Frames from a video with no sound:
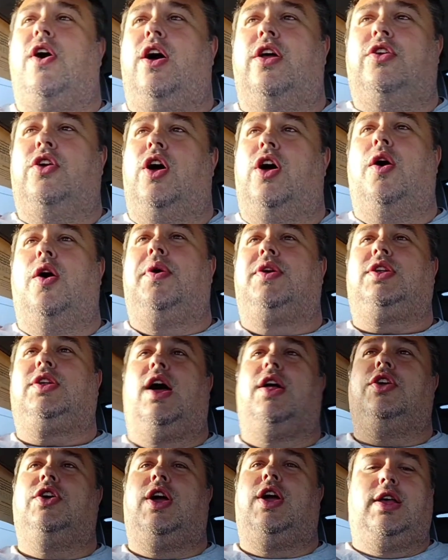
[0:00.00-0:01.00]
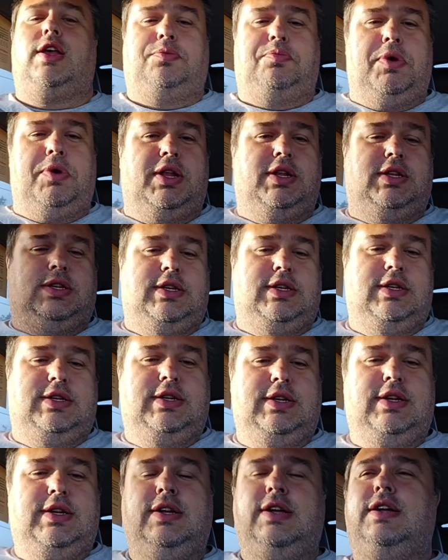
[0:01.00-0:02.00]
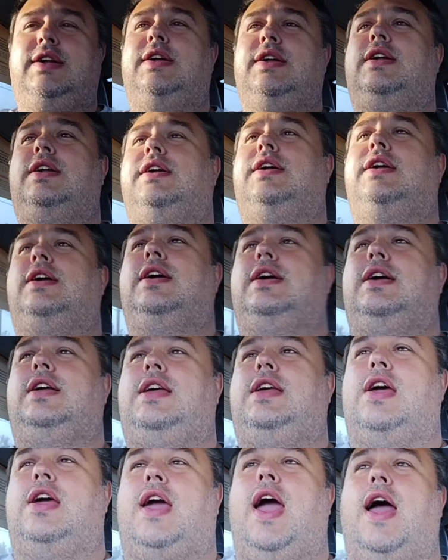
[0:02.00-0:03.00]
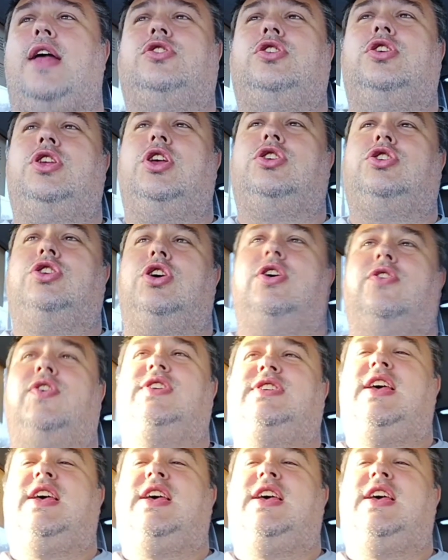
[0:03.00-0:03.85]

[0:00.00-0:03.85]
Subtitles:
I don't know how much the other guy spent. He canceled the service.